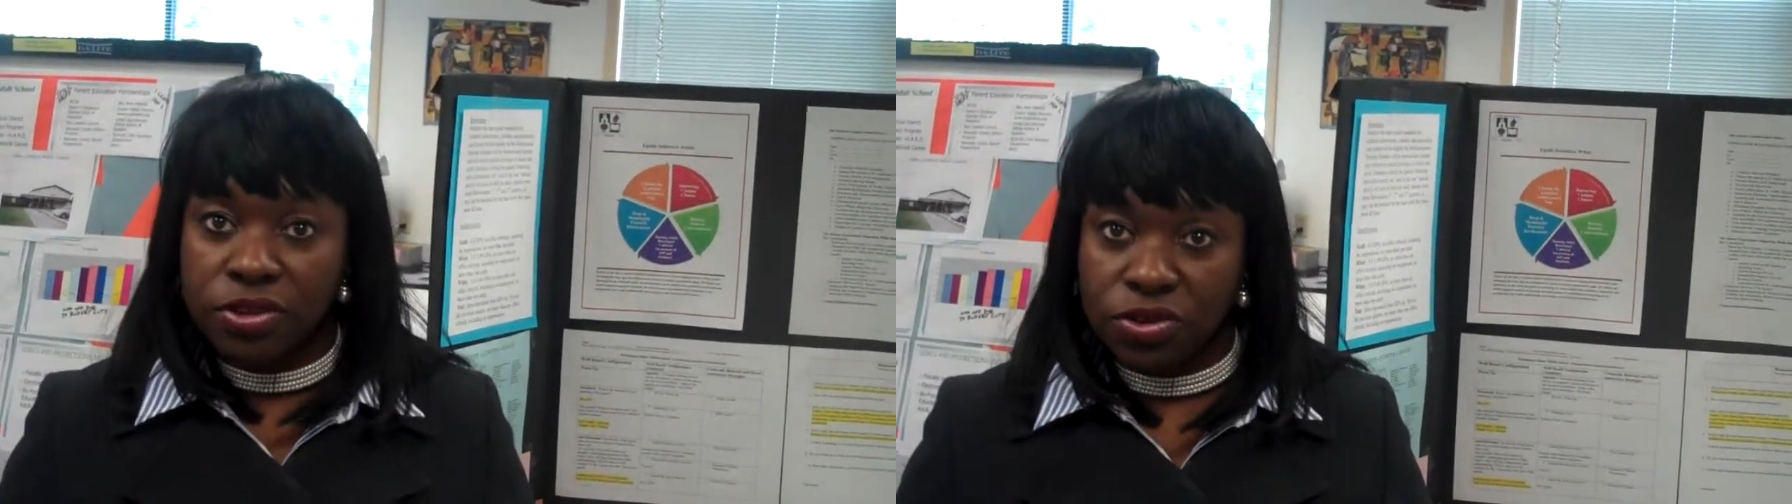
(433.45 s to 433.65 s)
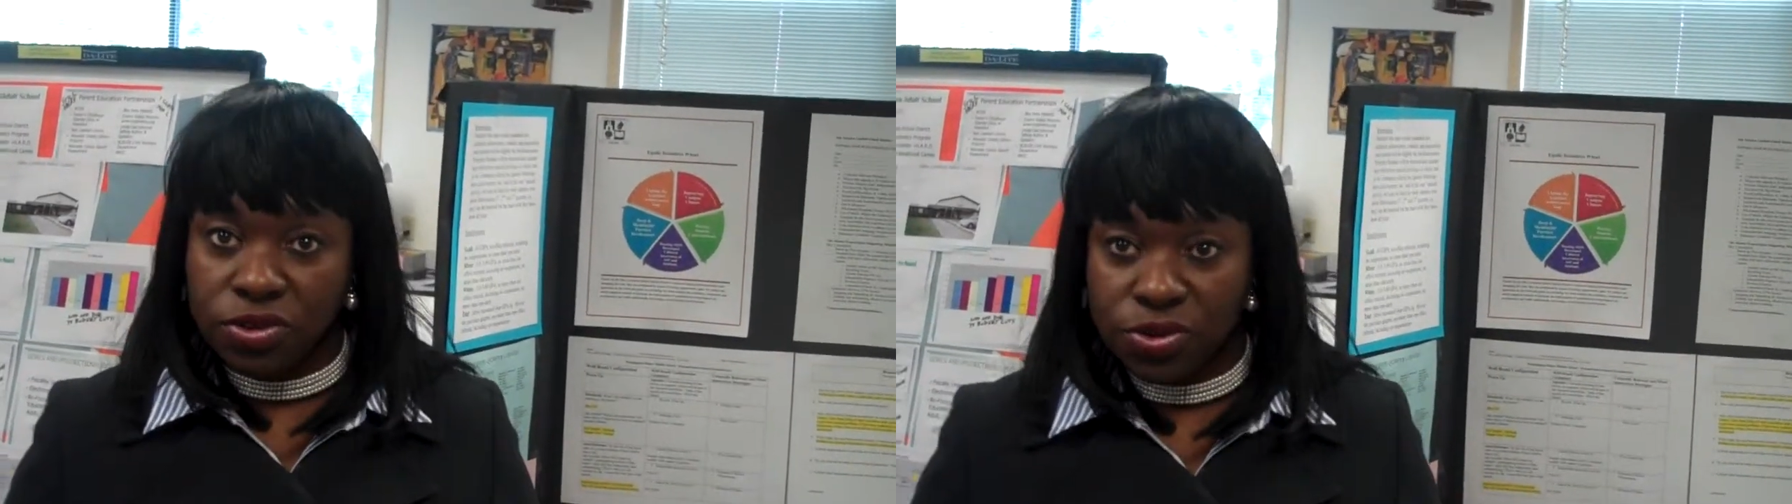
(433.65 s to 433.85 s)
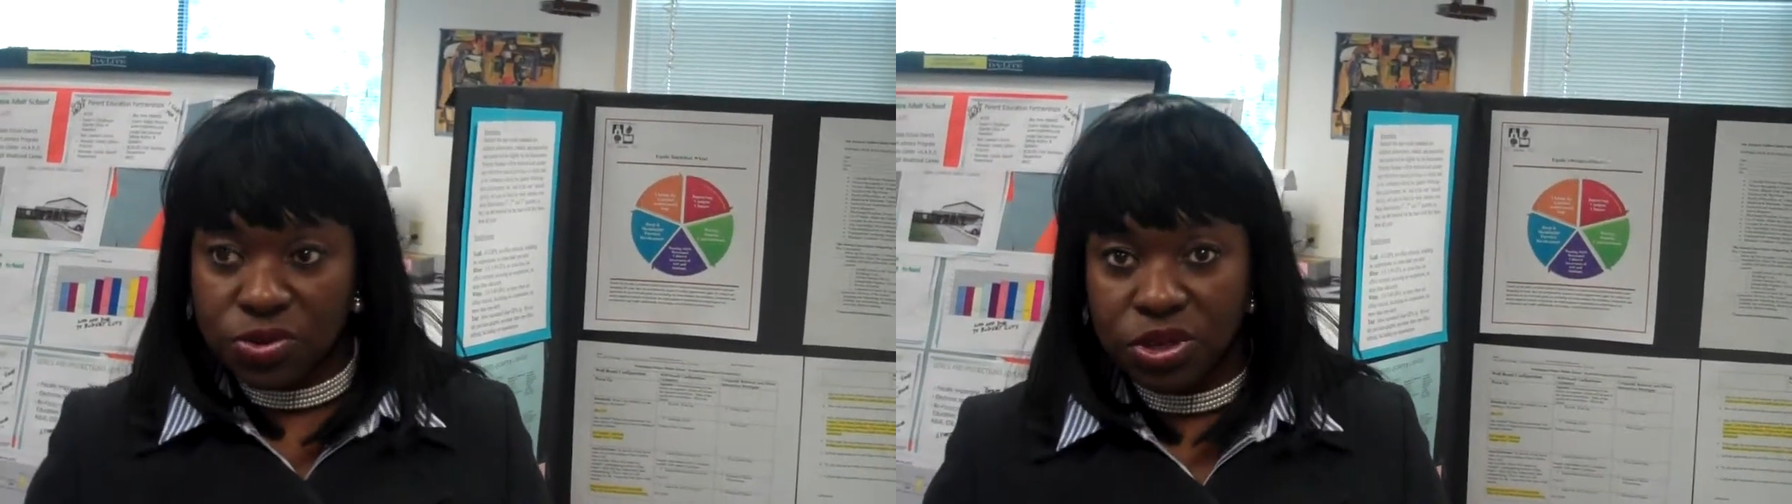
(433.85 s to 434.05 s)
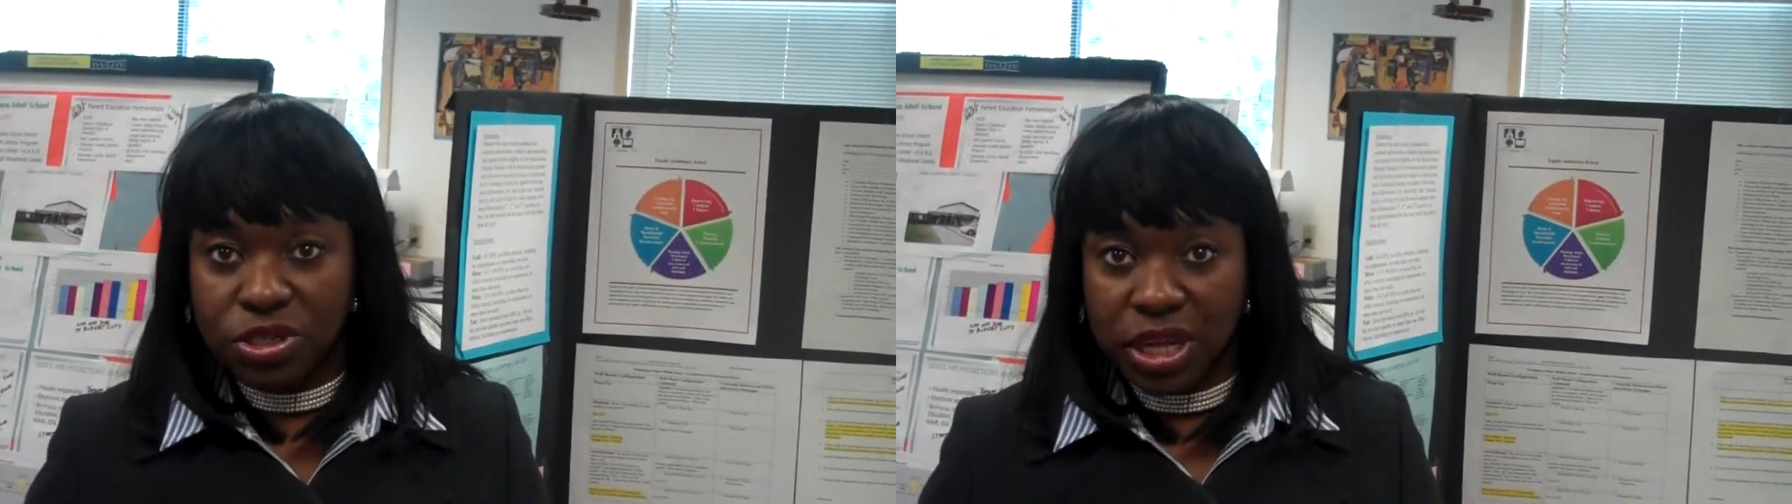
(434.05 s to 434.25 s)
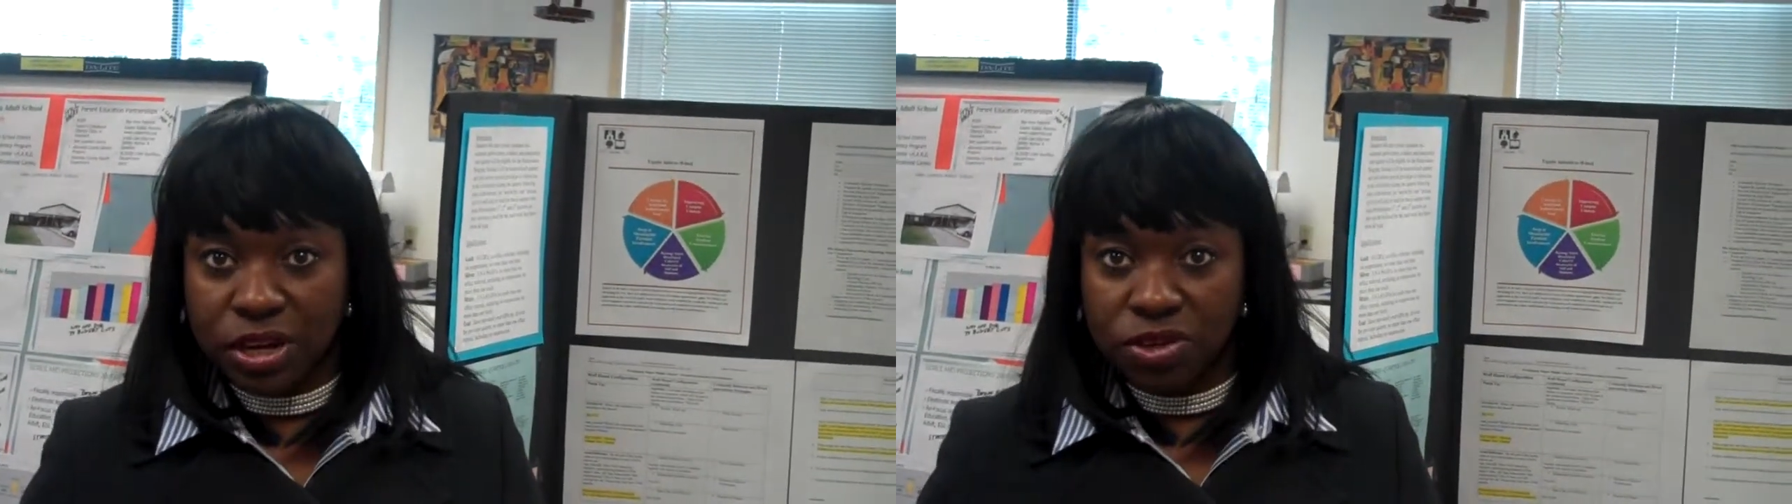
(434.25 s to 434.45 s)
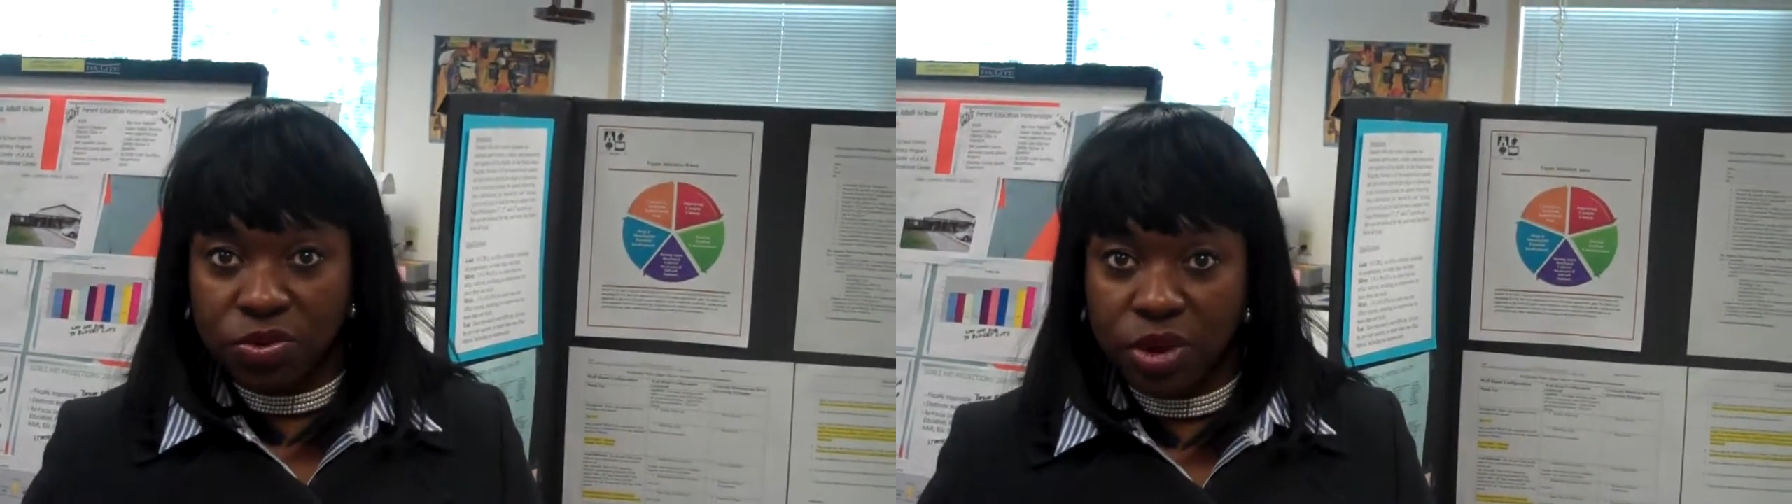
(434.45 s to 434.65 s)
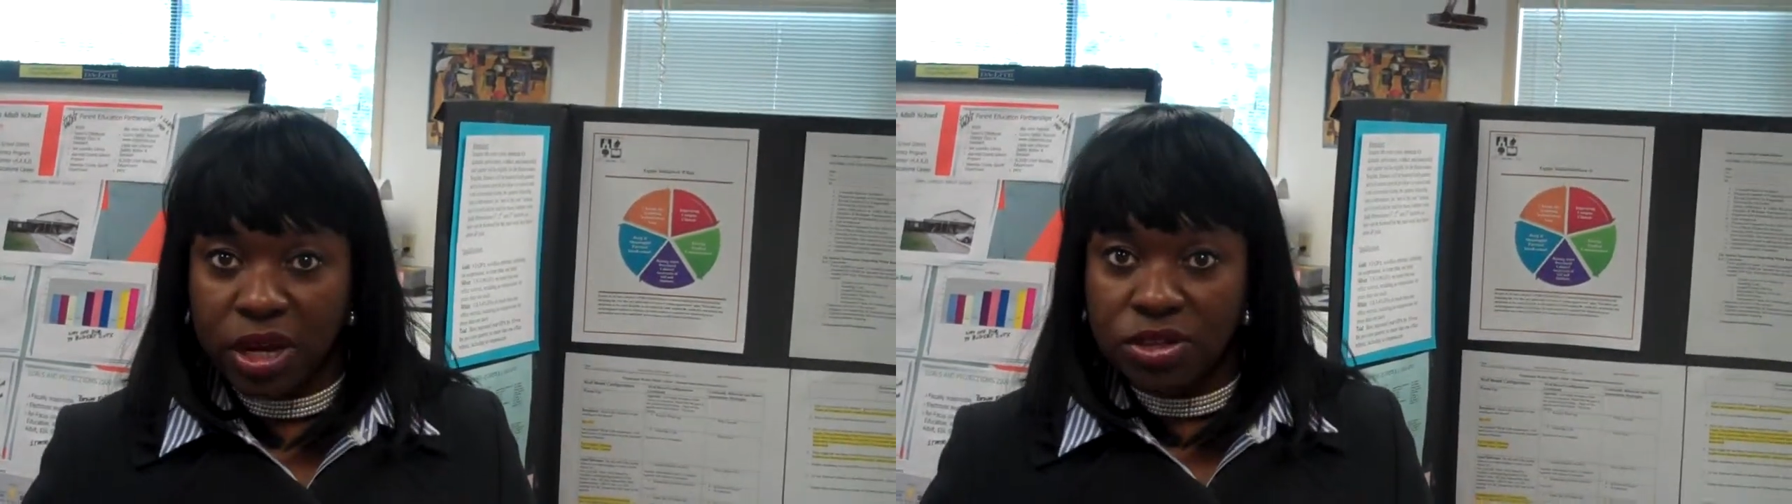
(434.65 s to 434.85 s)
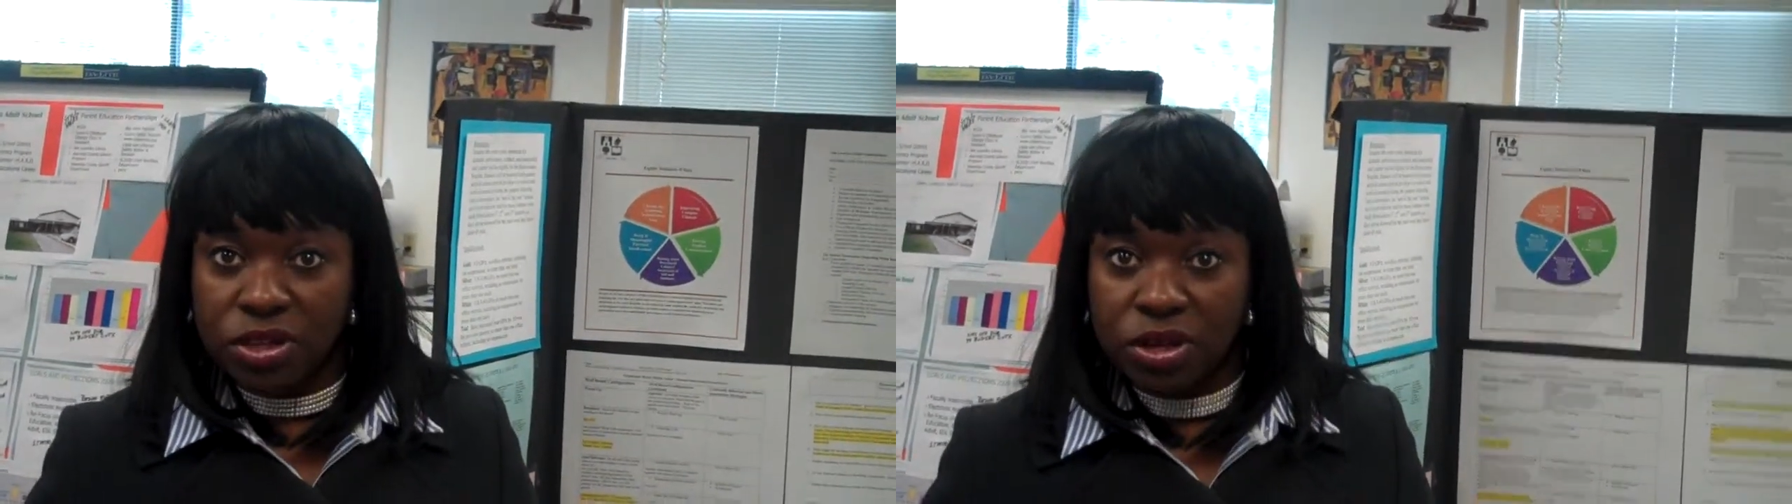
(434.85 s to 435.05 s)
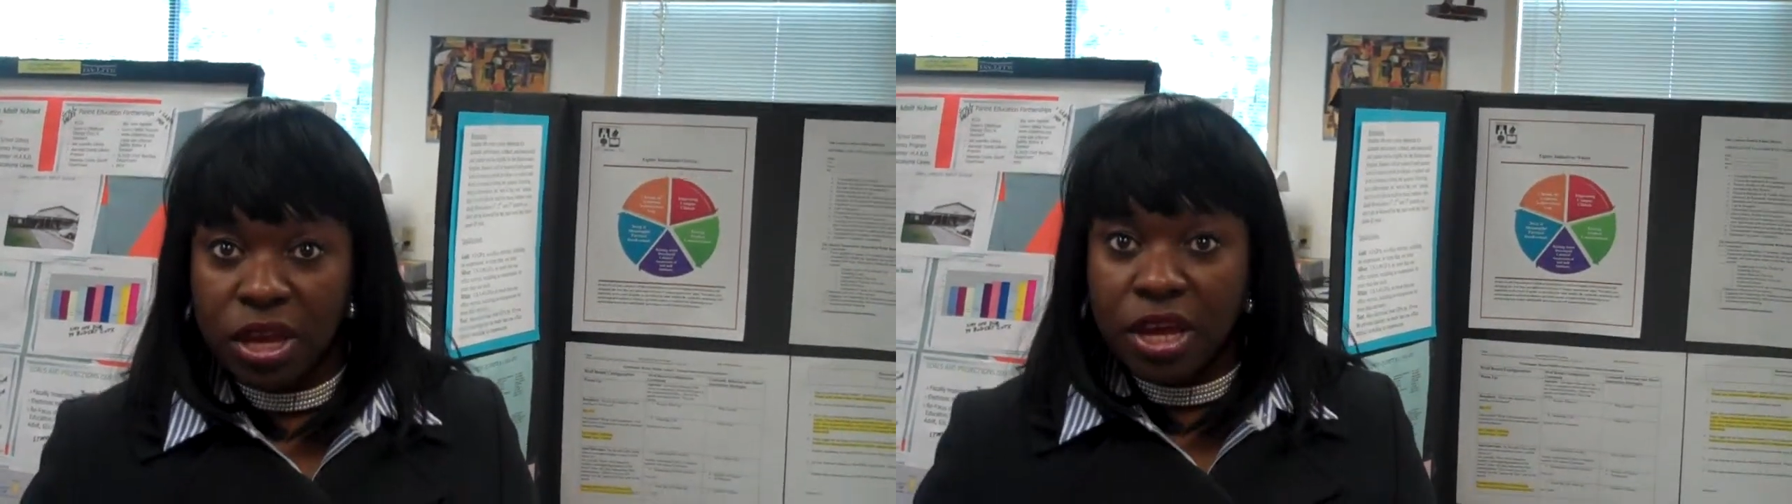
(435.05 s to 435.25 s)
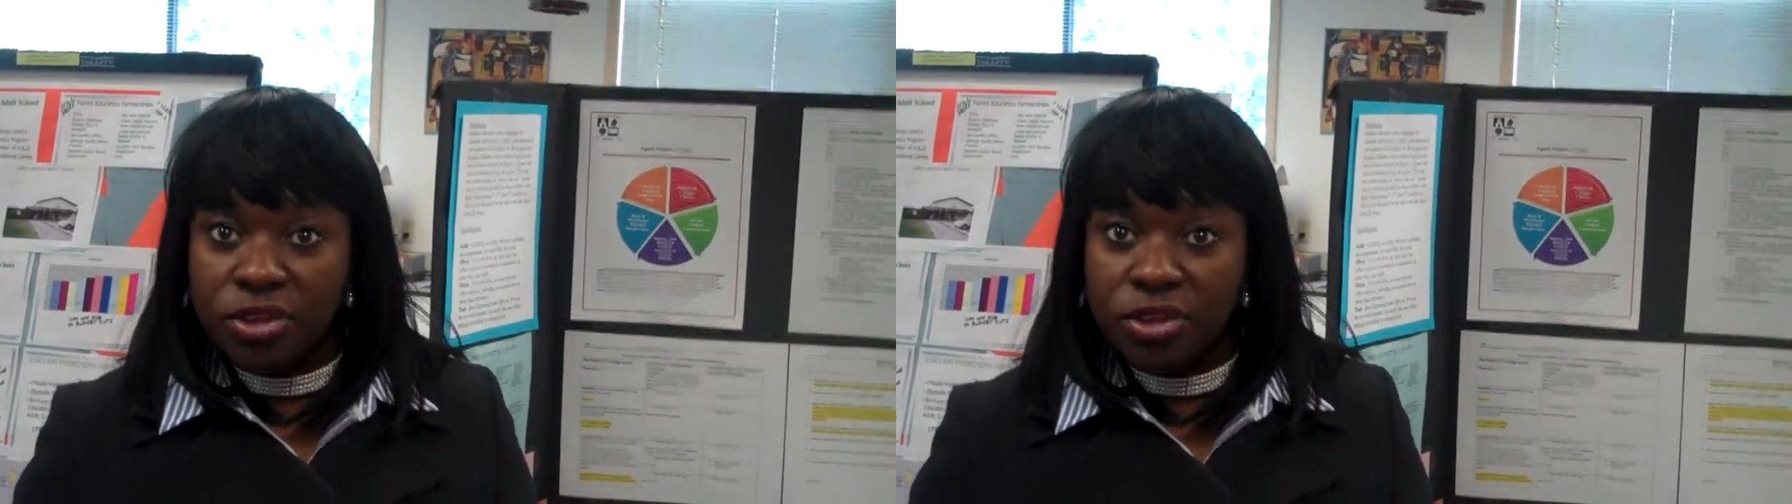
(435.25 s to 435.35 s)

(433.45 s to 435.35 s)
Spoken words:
to use their data director